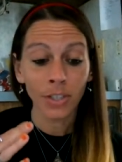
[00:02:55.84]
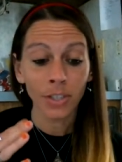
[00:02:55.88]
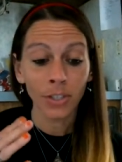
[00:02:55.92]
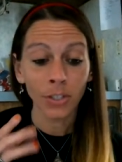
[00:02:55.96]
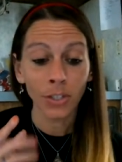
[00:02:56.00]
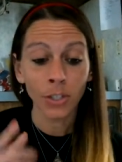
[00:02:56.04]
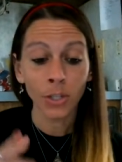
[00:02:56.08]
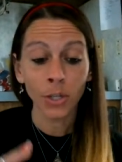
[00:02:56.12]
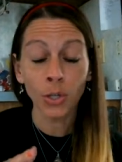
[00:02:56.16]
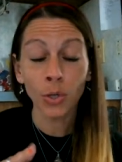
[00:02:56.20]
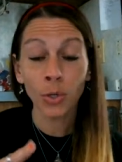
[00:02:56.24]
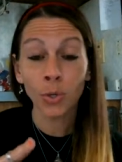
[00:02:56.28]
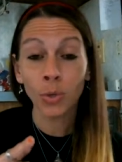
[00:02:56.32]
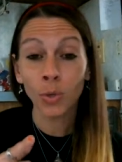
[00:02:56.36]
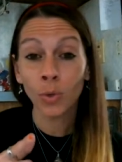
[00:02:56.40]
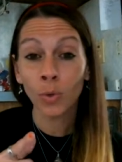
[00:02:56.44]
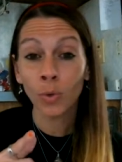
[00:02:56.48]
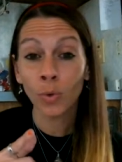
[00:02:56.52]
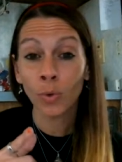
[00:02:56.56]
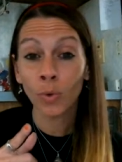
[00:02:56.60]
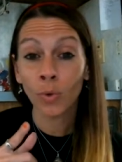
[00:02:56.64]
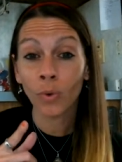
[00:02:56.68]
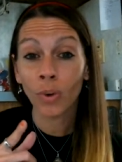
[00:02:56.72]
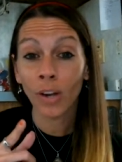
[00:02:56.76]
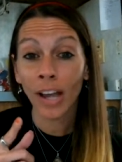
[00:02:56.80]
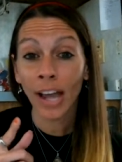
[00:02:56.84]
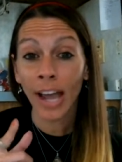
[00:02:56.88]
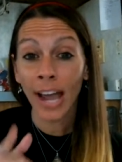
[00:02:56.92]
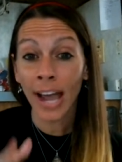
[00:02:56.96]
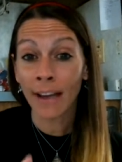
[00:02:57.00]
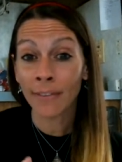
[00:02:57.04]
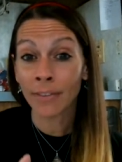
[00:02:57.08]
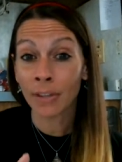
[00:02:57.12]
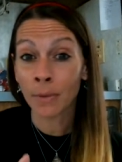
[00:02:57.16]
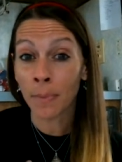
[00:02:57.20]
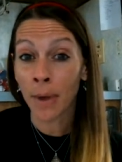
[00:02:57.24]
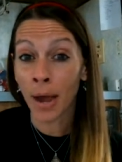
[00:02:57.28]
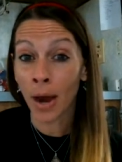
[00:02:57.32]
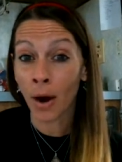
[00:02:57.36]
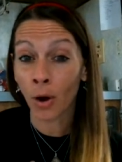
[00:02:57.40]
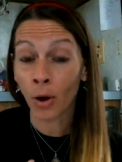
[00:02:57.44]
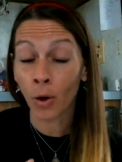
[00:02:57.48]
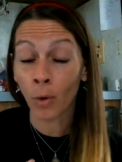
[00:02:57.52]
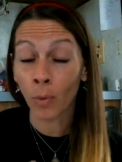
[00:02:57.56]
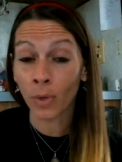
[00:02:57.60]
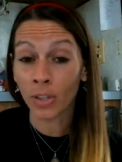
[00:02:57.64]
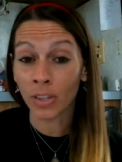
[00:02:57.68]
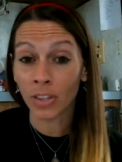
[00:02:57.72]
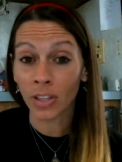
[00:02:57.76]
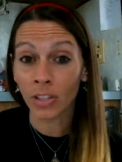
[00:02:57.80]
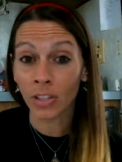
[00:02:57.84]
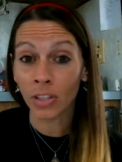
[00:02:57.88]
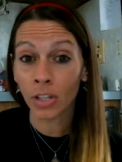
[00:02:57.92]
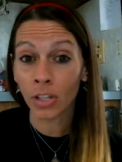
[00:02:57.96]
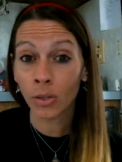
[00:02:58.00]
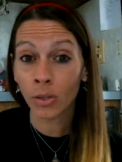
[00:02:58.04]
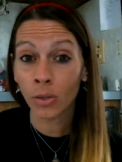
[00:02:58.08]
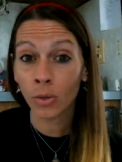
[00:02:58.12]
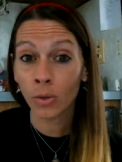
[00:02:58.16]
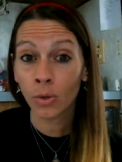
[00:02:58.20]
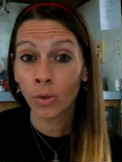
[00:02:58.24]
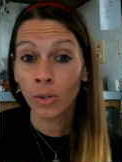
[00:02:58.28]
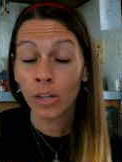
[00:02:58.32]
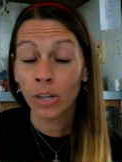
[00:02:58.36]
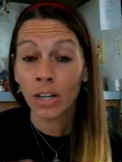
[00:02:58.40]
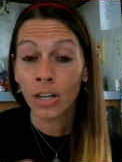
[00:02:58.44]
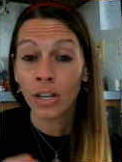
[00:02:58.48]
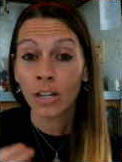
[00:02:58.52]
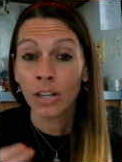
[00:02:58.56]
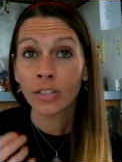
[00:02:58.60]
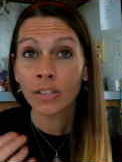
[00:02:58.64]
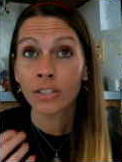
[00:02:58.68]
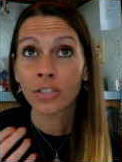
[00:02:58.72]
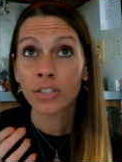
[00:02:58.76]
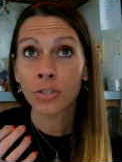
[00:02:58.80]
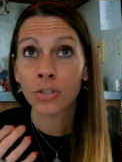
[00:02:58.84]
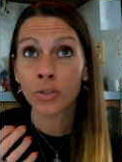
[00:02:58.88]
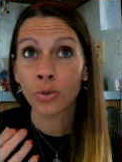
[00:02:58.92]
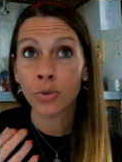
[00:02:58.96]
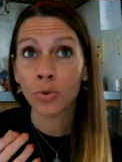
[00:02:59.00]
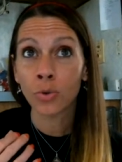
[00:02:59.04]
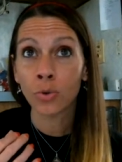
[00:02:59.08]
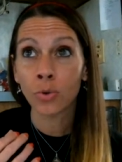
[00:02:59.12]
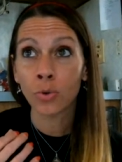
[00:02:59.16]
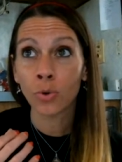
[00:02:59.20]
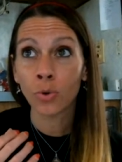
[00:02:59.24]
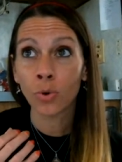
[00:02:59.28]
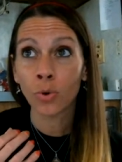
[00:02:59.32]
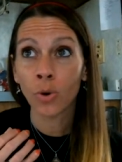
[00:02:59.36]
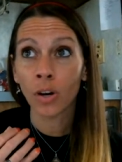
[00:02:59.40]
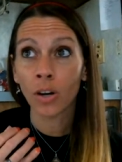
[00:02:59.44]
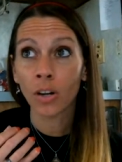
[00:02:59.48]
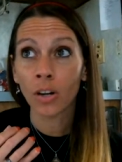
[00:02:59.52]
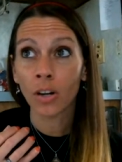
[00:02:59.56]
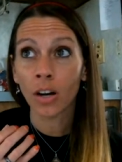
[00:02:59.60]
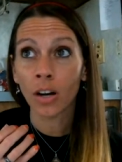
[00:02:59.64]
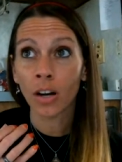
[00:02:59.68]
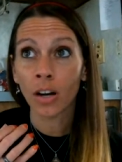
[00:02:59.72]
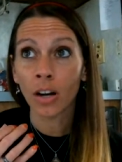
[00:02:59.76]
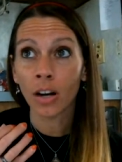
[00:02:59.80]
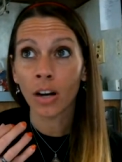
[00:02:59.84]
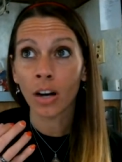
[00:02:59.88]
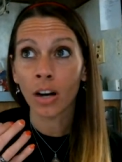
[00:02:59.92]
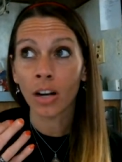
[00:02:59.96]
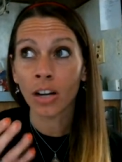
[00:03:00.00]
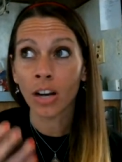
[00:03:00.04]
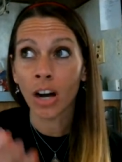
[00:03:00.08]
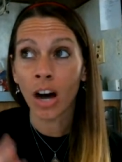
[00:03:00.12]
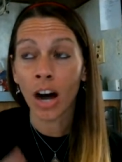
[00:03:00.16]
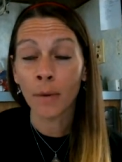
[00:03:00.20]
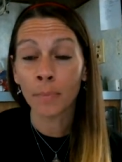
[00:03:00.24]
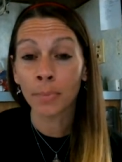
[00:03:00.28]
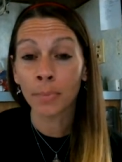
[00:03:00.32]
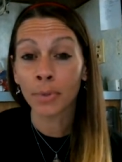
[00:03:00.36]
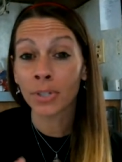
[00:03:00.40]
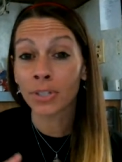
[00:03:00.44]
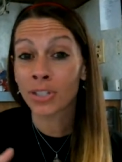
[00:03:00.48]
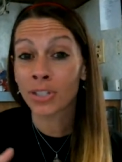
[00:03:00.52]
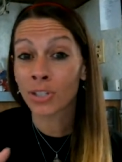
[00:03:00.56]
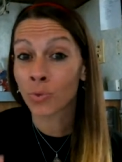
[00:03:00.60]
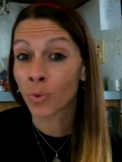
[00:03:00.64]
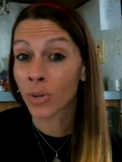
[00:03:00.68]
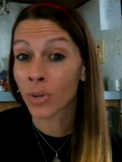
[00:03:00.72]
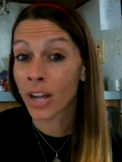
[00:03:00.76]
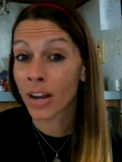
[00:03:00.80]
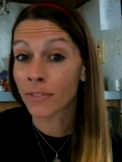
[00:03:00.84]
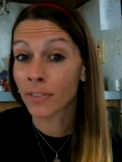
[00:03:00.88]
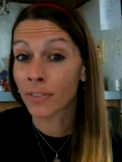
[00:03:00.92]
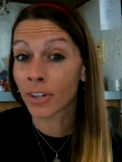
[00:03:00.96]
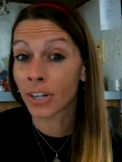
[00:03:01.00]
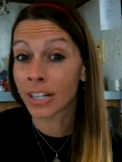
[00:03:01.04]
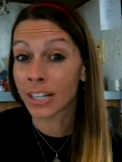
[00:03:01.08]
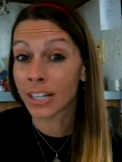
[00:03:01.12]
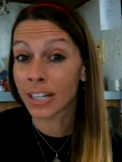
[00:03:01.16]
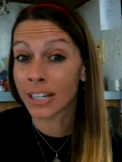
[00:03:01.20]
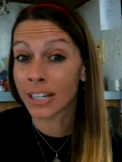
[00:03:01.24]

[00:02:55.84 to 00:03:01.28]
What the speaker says: you have the power within you to accomplish whatever it